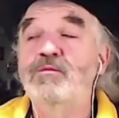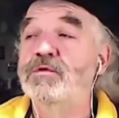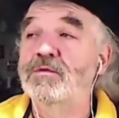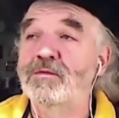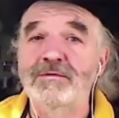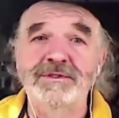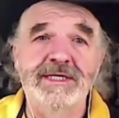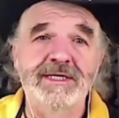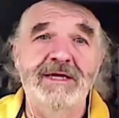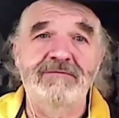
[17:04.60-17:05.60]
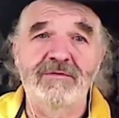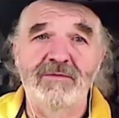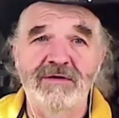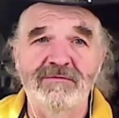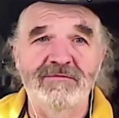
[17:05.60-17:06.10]
Real world data, I have
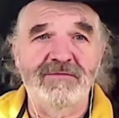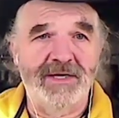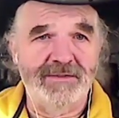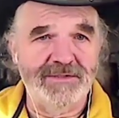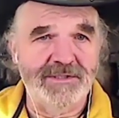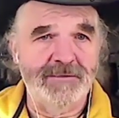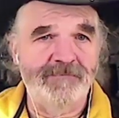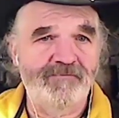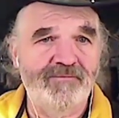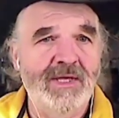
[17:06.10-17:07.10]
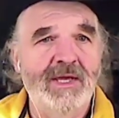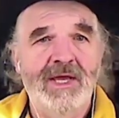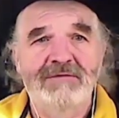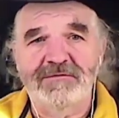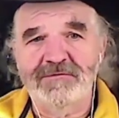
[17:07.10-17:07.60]
3 different files here.
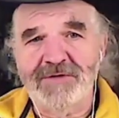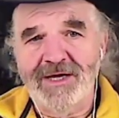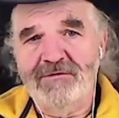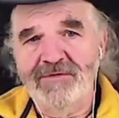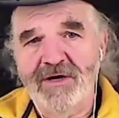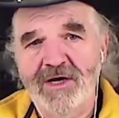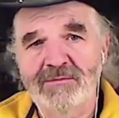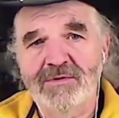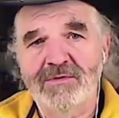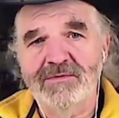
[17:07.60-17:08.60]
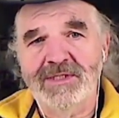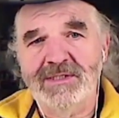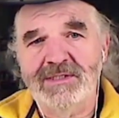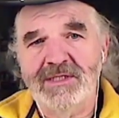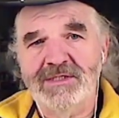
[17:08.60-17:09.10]
File variable that
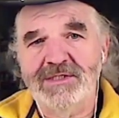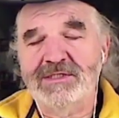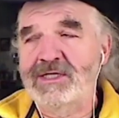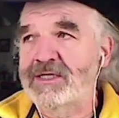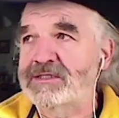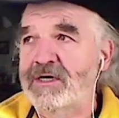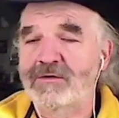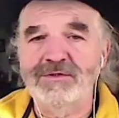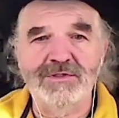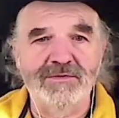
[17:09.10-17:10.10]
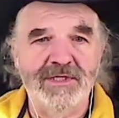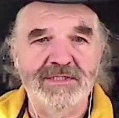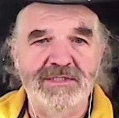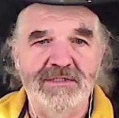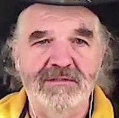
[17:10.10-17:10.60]
just takes all the
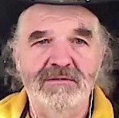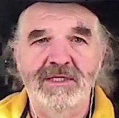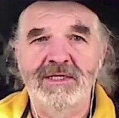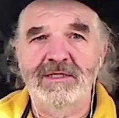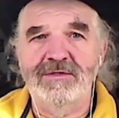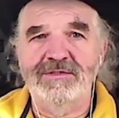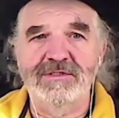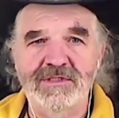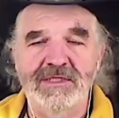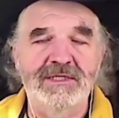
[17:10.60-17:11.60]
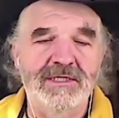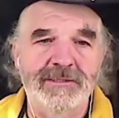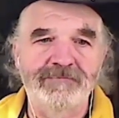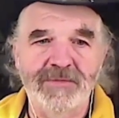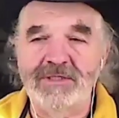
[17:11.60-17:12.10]
strings in, and that uses the
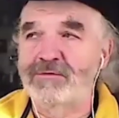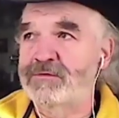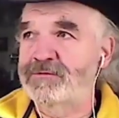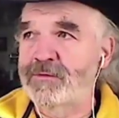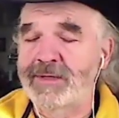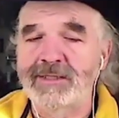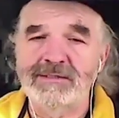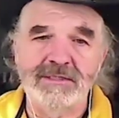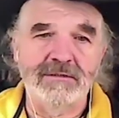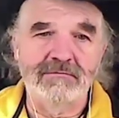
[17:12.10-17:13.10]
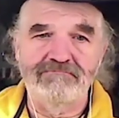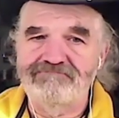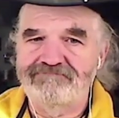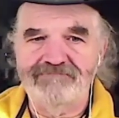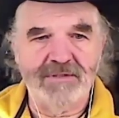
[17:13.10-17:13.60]
literal format, so
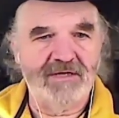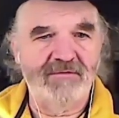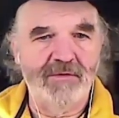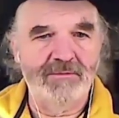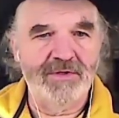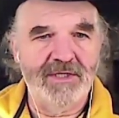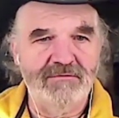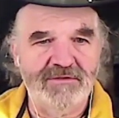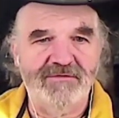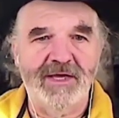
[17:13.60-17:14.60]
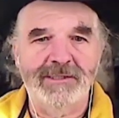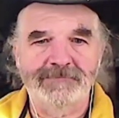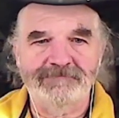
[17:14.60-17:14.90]
whatever I want to put in was fine.